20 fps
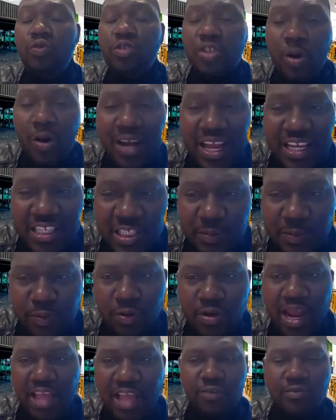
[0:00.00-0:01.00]
scholarship
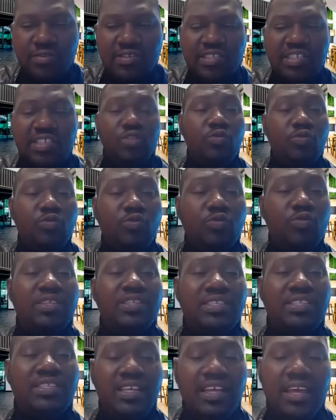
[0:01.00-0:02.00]
program you see, do it.
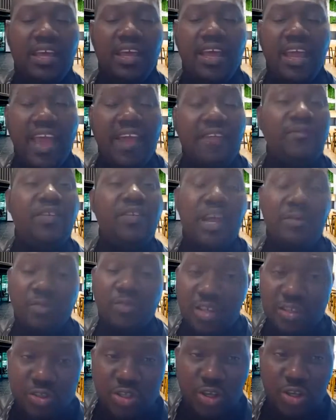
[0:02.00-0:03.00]

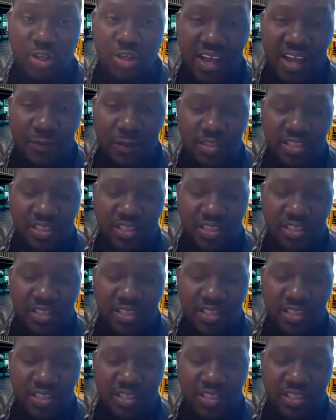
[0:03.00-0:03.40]
Talking to the younger folks